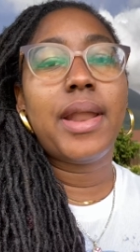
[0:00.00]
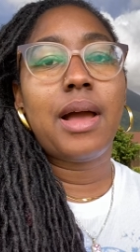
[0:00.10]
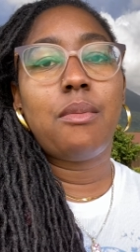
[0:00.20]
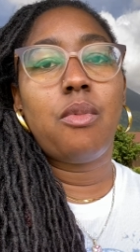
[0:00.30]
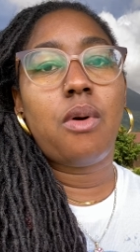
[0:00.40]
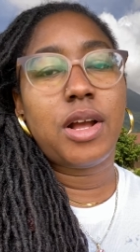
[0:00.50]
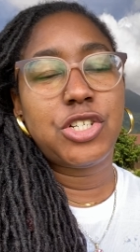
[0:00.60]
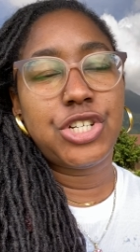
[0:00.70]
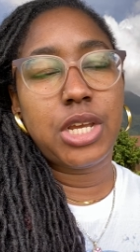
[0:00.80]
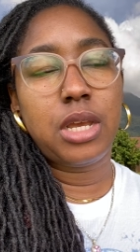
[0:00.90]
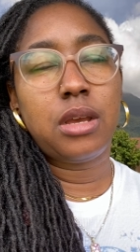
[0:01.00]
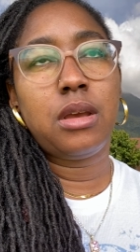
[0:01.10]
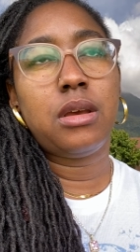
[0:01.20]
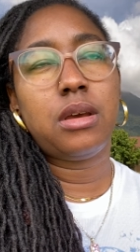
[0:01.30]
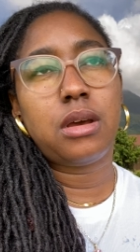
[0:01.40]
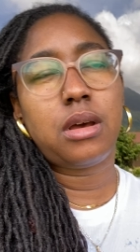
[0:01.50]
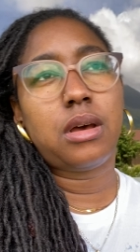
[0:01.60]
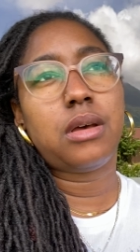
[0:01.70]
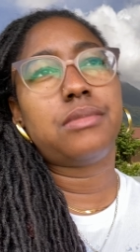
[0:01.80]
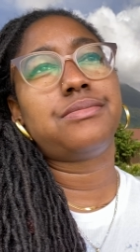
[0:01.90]
I'm watching,
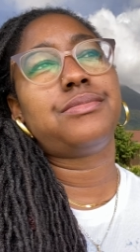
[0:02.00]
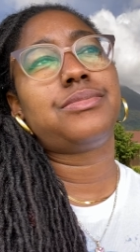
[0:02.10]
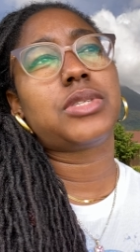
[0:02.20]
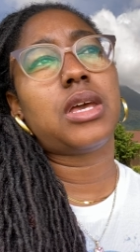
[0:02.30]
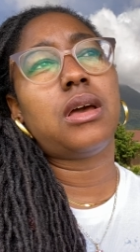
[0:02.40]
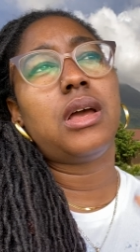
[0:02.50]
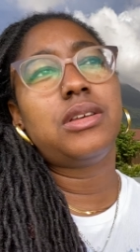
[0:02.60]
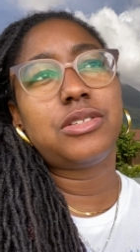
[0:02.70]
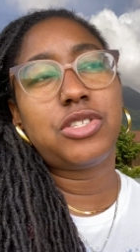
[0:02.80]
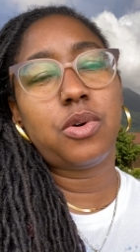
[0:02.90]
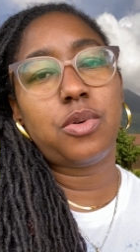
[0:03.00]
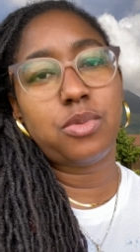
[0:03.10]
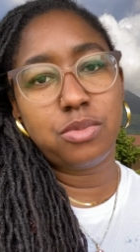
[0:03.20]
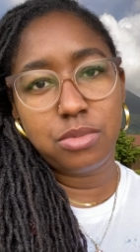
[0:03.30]
um, uh, so